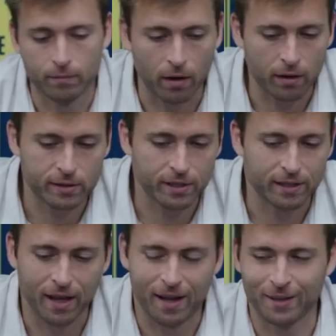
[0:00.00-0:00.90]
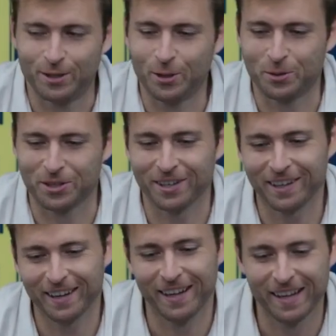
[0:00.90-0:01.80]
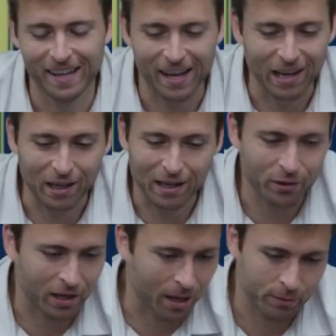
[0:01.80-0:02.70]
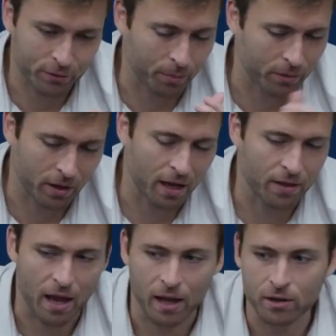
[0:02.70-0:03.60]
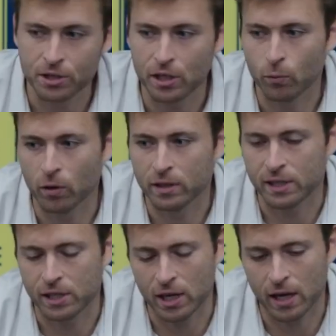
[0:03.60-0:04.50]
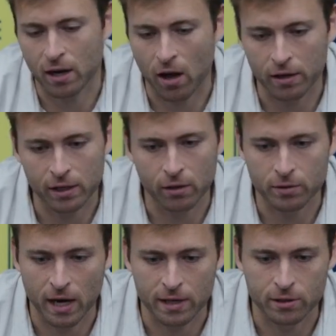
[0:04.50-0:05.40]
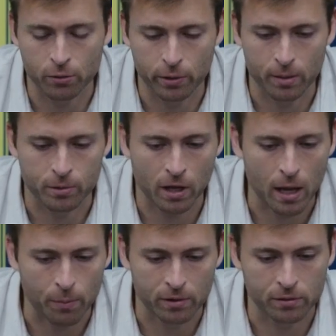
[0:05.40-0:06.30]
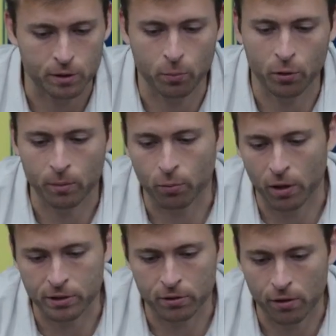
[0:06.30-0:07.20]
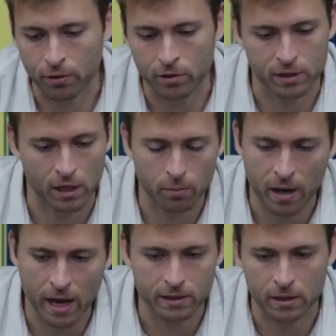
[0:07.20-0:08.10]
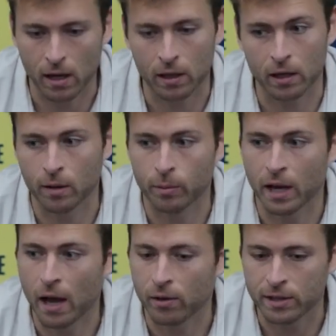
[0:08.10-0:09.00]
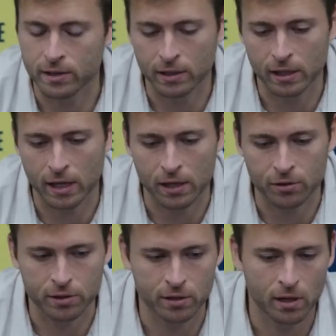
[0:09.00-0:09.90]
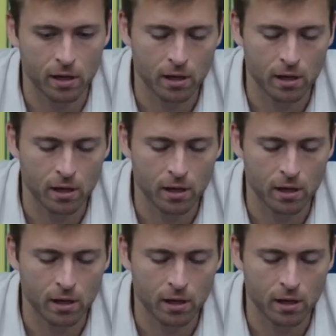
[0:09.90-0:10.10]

Honestly, not too sure. A lot of it comes from the energy and work CJ and Hani and those guys are doing up top and just putting pressure on their center backs and not letting them get out easily and just